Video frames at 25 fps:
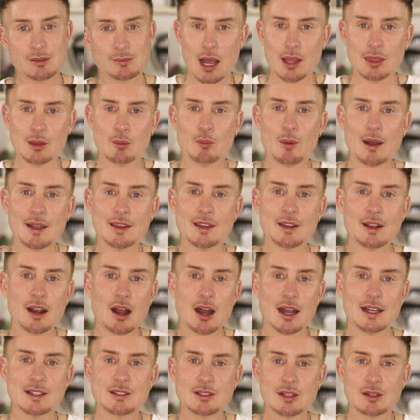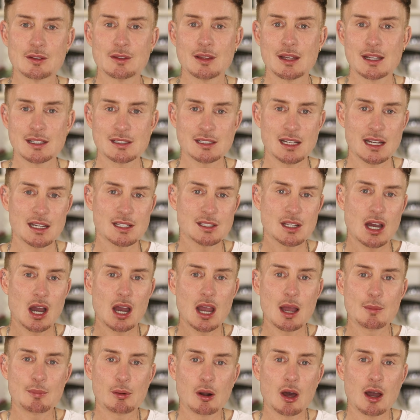And the way that I do this is
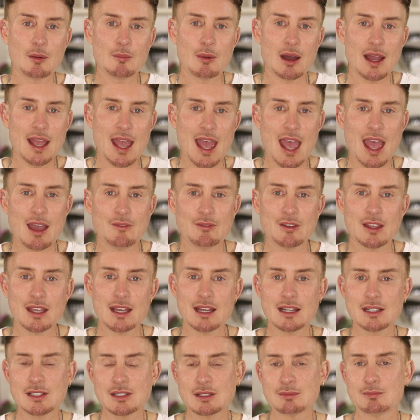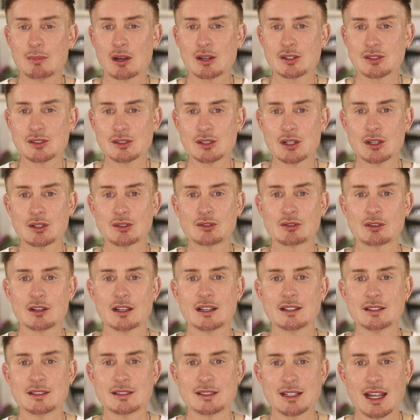I apply my heaviest, most
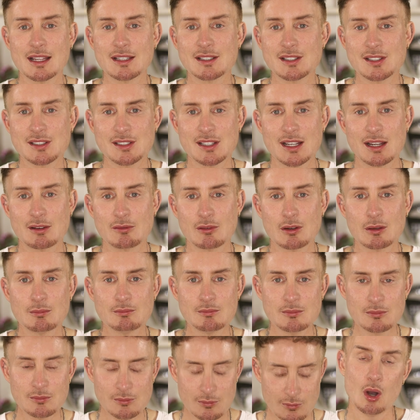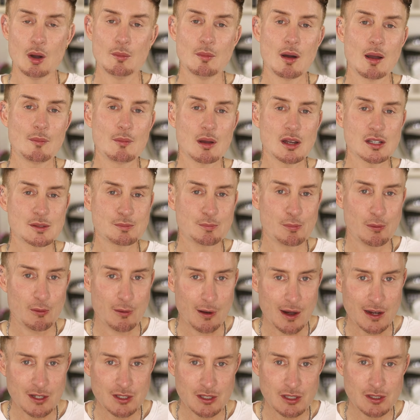nutrient dense serum on my most
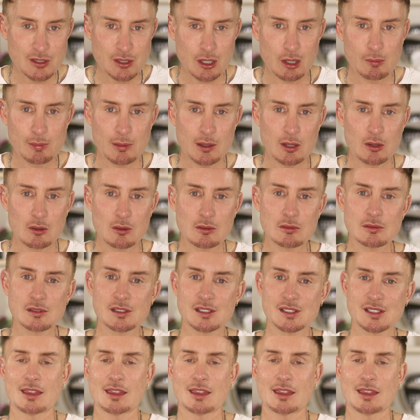precious topicals.